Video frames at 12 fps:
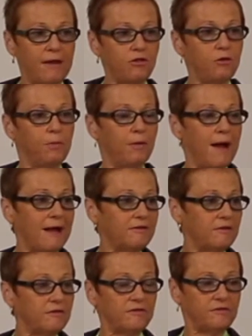that you
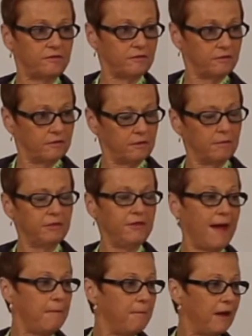practice
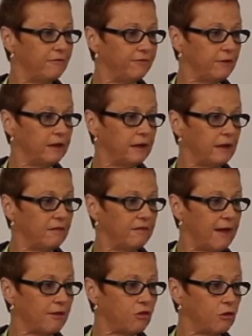that mindful eating,
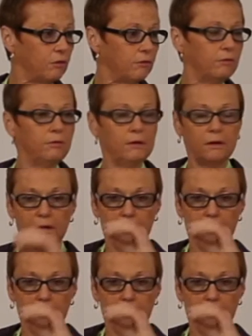that you